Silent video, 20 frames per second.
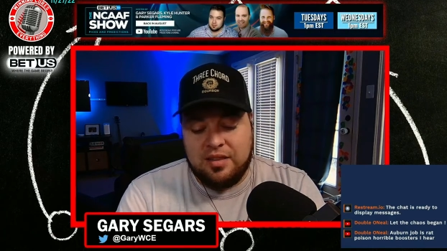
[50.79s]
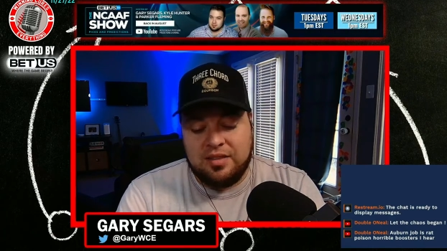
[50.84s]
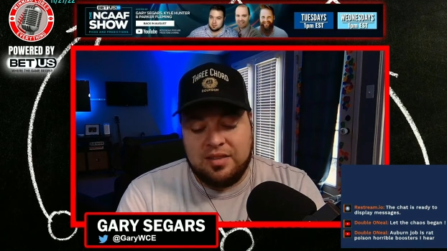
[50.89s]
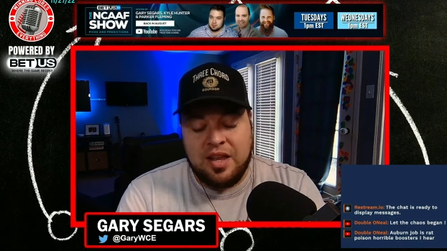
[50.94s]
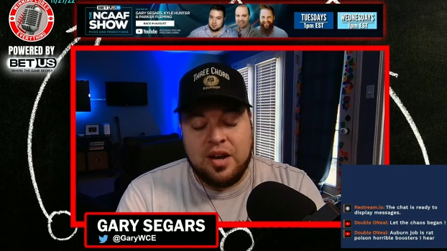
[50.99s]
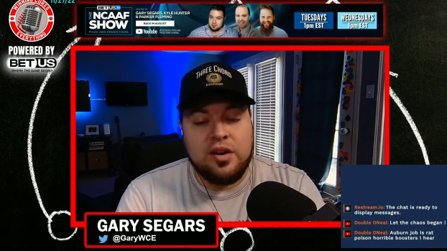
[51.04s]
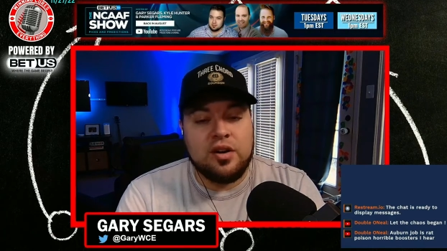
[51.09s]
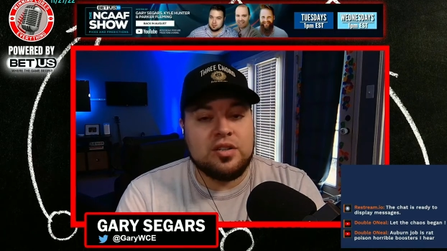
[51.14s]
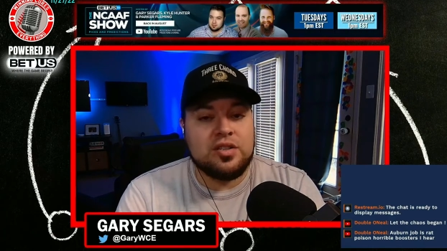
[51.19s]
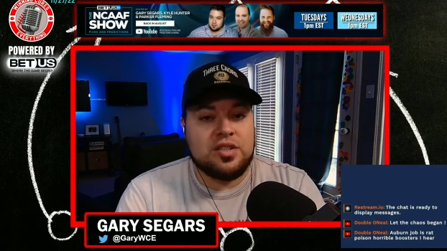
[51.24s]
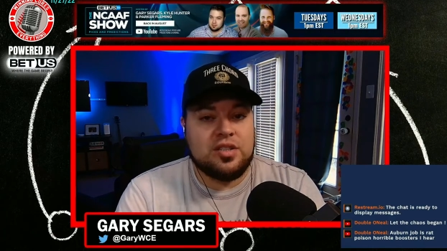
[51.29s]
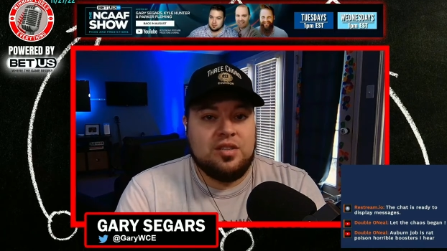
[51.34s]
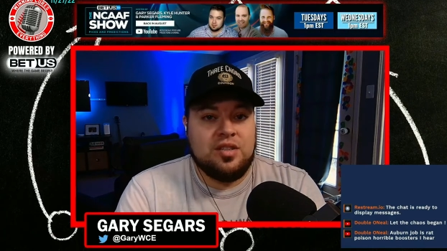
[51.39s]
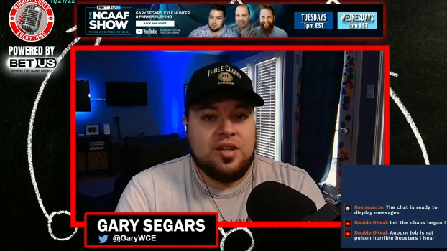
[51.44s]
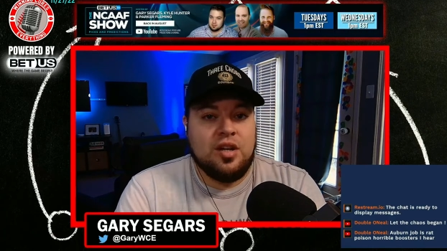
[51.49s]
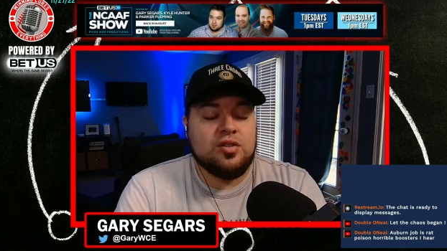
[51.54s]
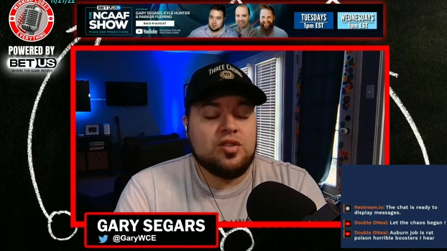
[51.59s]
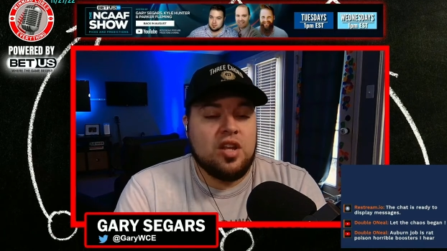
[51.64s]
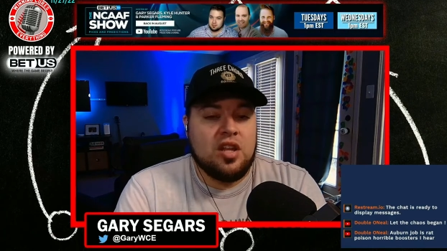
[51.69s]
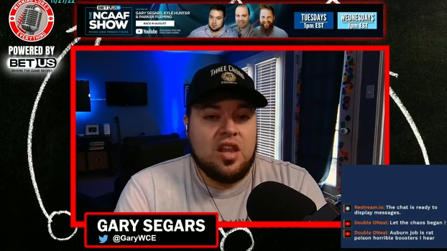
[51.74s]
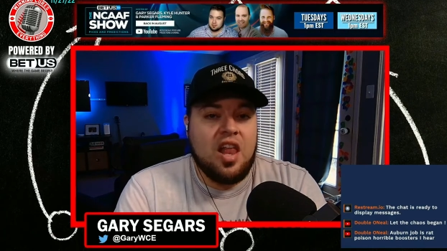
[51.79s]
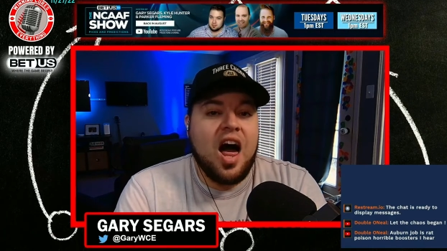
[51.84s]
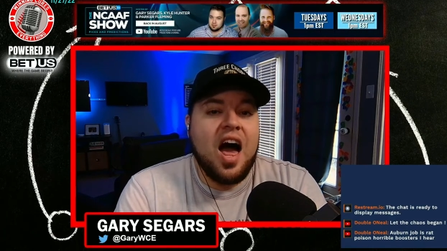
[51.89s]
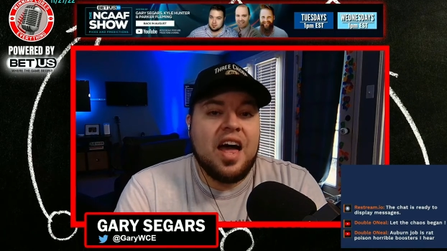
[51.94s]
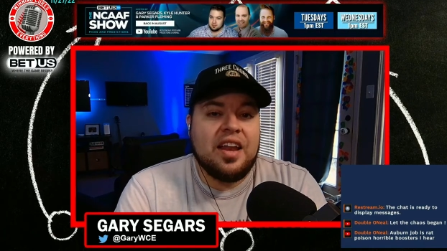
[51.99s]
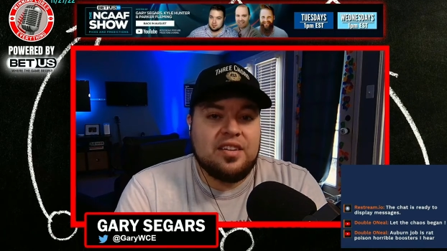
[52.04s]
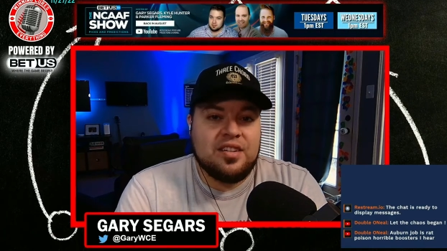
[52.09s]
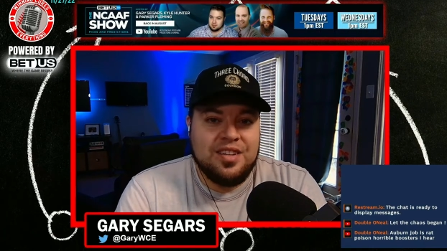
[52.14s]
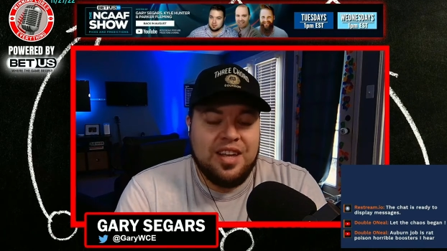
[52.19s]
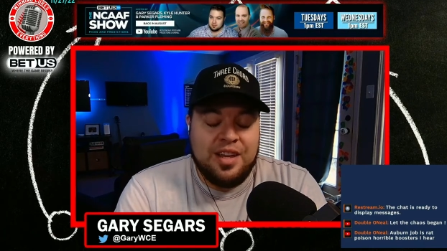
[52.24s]
There's a
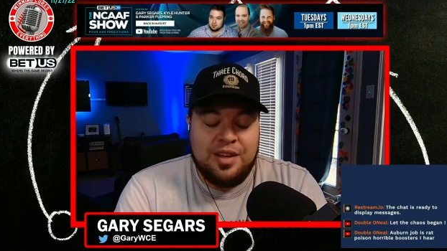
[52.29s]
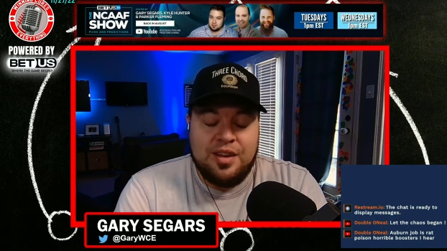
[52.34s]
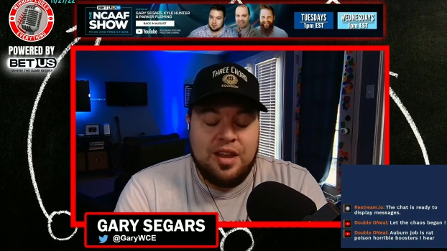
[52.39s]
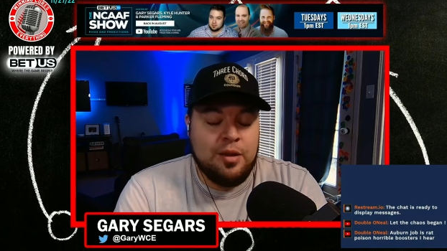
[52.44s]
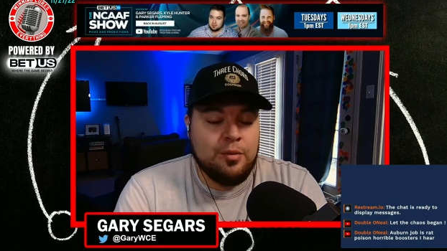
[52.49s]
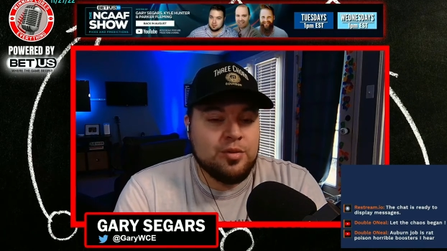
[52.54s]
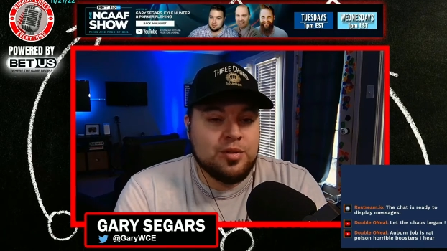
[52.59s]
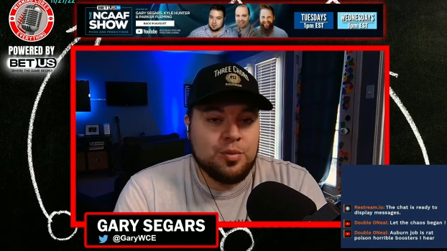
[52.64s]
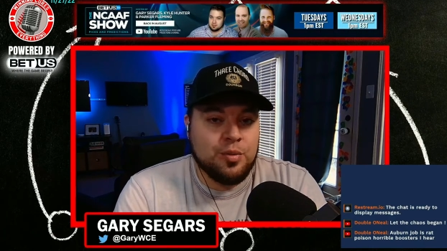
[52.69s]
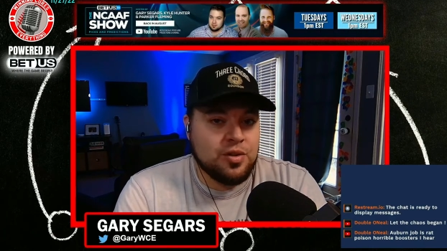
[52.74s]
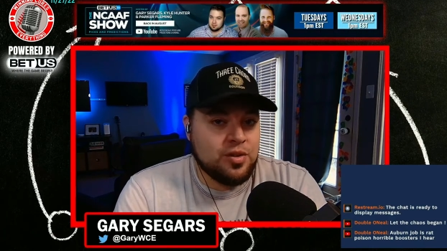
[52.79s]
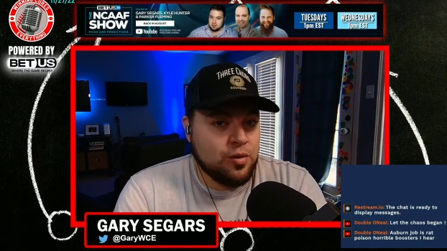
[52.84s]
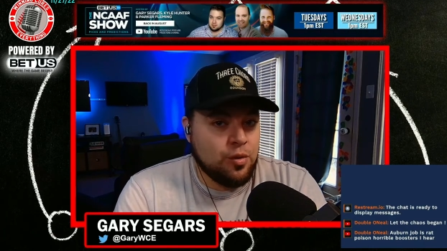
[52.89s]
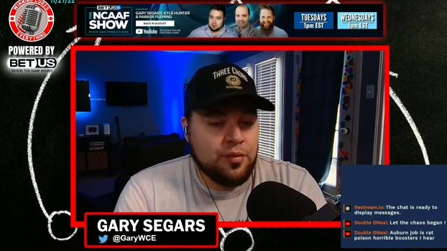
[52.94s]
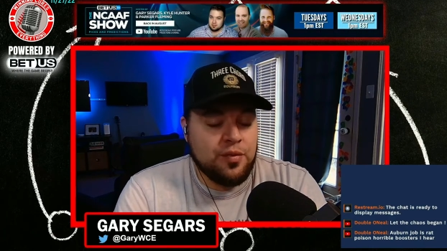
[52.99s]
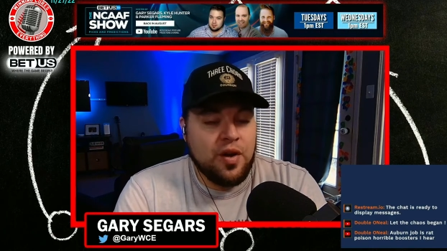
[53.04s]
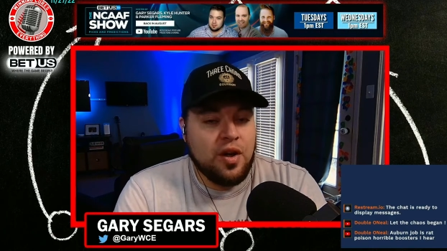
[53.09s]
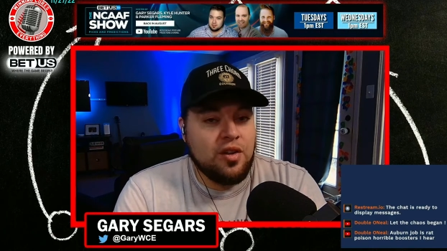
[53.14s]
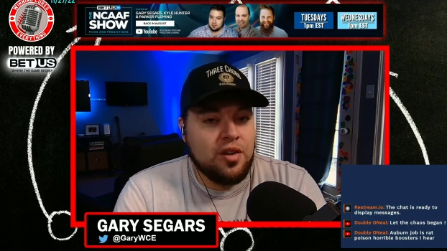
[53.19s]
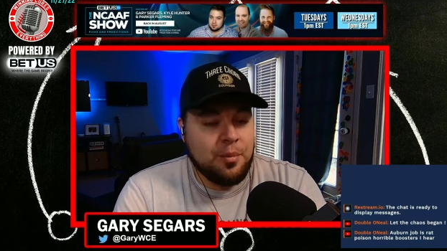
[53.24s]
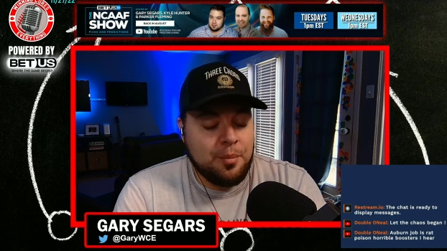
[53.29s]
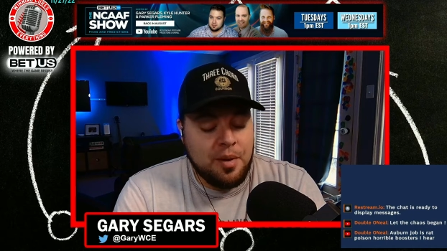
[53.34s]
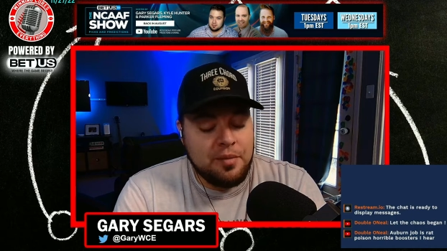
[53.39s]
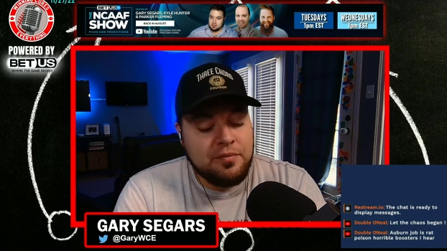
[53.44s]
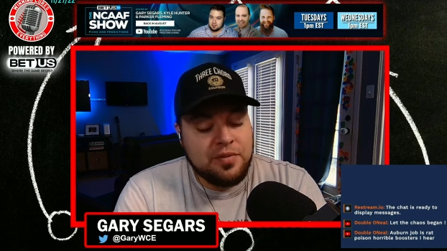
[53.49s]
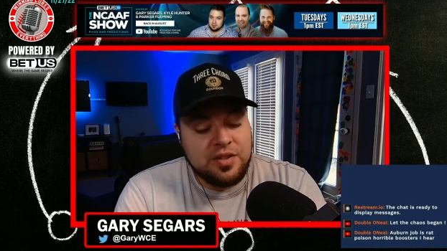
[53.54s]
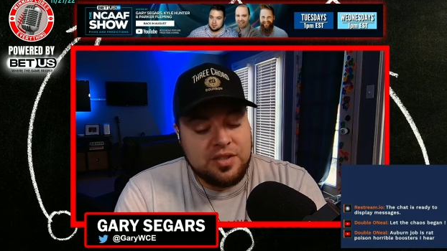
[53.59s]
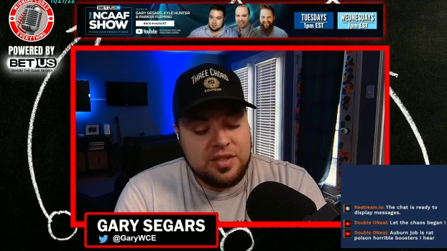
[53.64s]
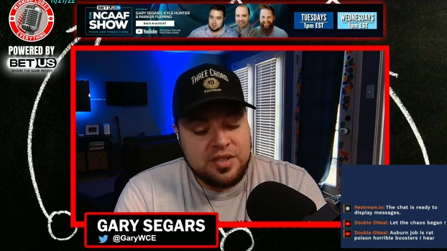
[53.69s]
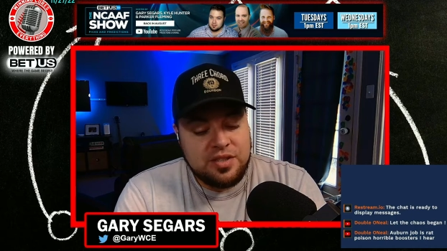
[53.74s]
lot. He was with Norvell at
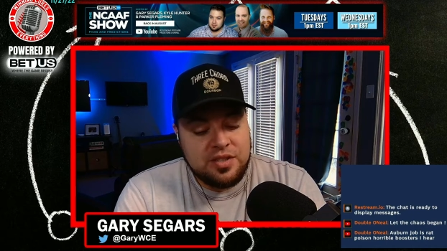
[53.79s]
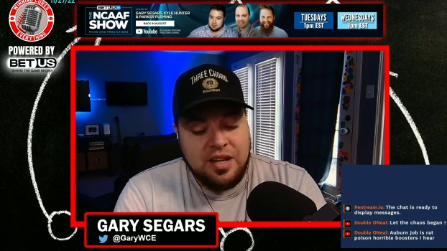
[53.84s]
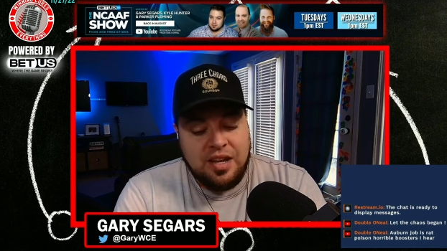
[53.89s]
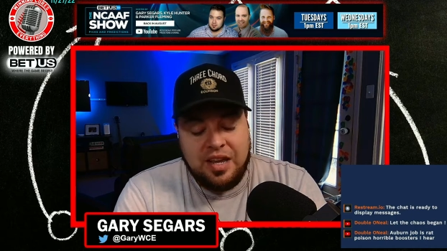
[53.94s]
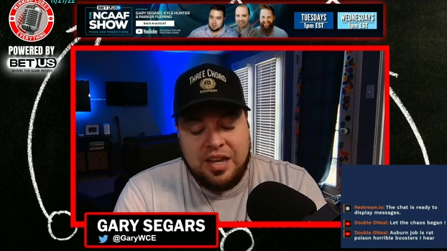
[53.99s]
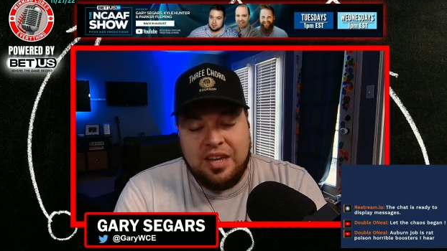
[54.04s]
Memphis.